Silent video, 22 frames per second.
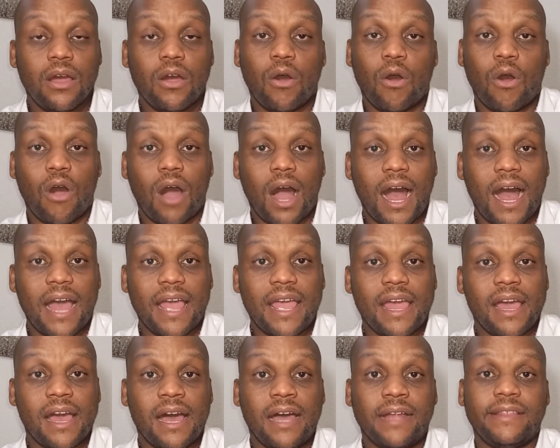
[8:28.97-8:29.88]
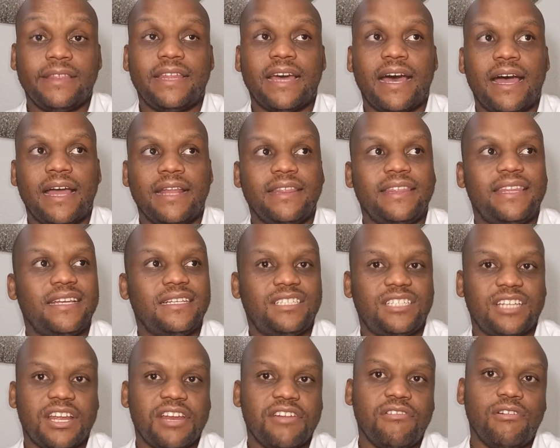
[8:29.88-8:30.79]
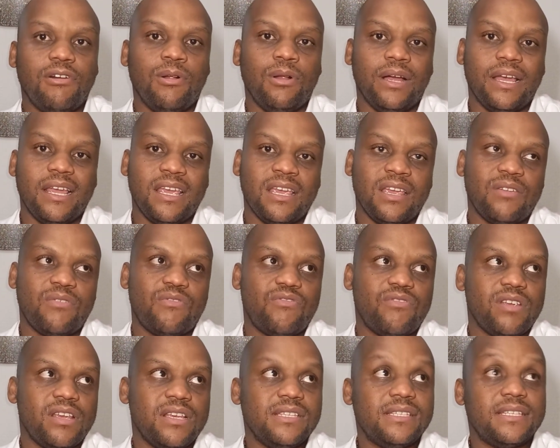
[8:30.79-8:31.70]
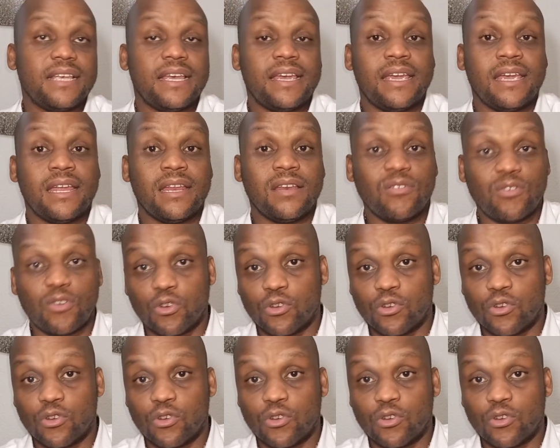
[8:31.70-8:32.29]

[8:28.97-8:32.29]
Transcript: or higher than the general increase in